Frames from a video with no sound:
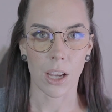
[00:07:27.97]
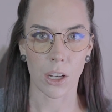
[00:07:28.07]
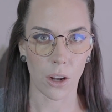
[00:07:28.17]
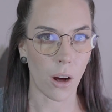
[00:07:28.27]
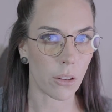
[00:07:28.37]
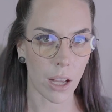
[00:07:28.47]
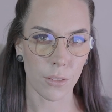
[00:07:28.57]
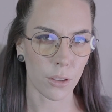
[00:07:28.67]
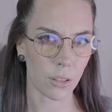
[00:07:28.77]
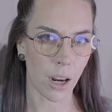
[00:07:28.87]
You know, I'll
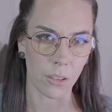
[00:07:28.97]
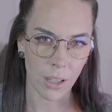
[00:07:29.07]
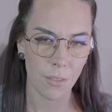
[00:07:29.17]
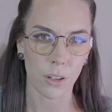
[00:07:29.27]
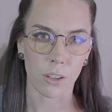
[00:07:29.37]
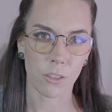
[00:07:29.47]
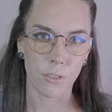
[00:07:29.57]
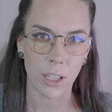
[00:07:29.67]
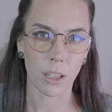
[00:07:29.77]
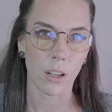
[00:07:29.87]
never, I'll never
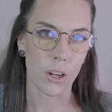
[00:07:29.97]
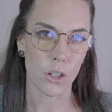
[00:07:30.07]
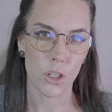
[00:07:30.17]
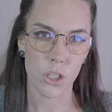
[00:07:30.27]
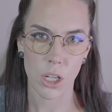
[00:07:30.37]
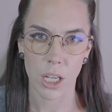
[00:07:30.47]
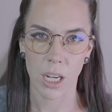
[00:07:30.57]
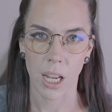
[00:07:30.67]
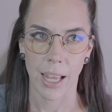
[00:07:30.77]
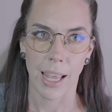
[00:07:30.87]
feel
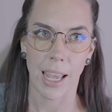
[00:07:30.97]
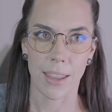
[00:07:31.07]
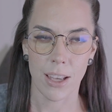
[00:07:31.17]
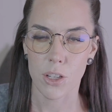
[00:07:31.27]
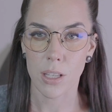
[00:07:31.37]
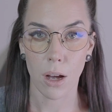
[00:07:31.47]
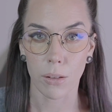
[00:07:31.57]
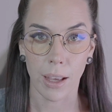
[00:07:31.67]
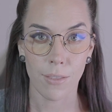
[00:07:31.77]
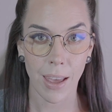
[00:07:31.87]
understood, and that's just how
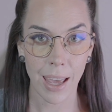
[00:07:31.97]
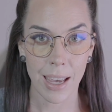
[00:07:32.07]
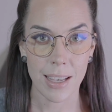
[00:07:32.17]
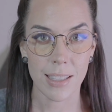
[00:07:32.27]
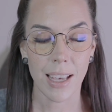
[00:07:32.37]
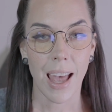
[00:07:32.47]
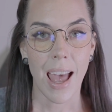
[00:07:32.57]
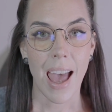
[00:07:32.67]
life is.